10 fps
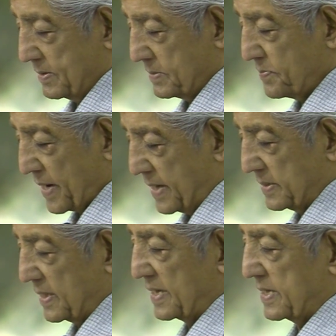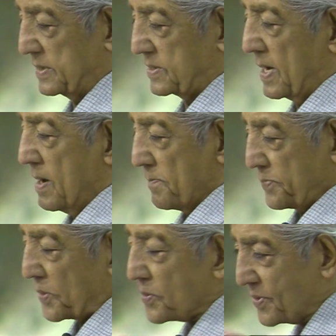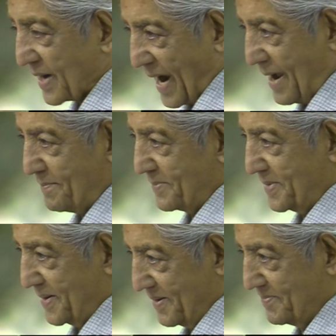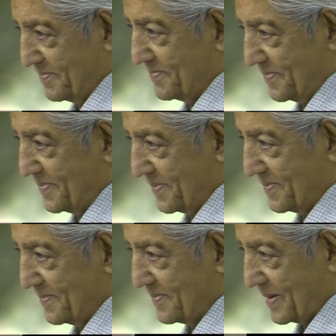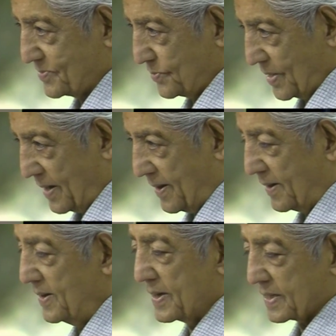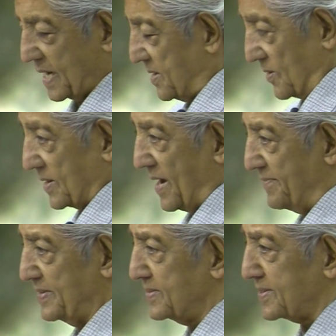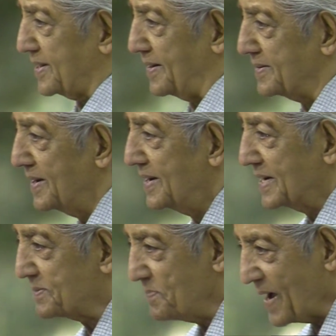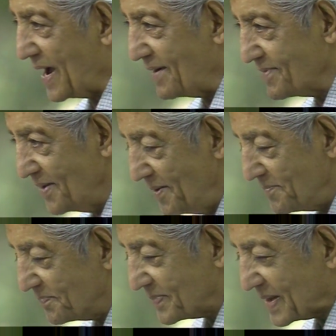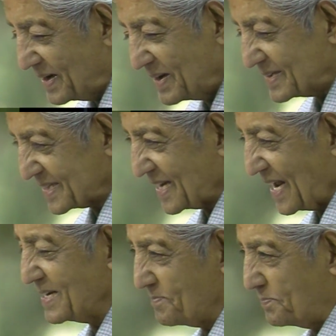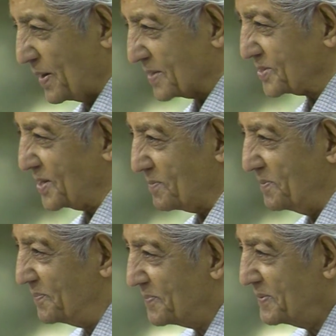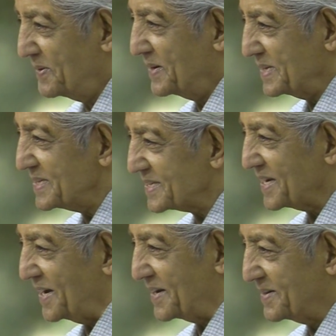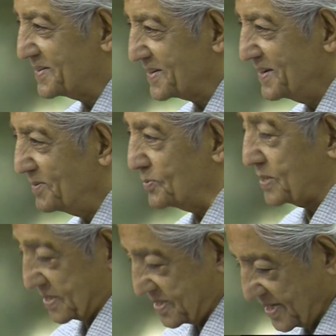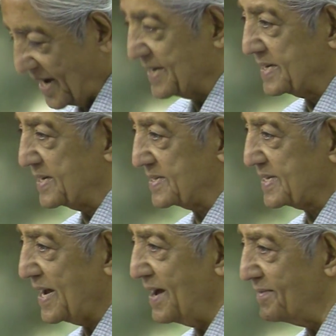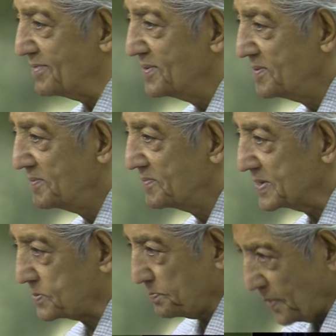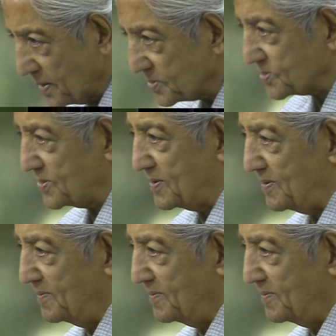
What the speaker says: The brain that is programmed, as we are, cannot have insight. It may have slight partial insights, which the scientists have, is partial.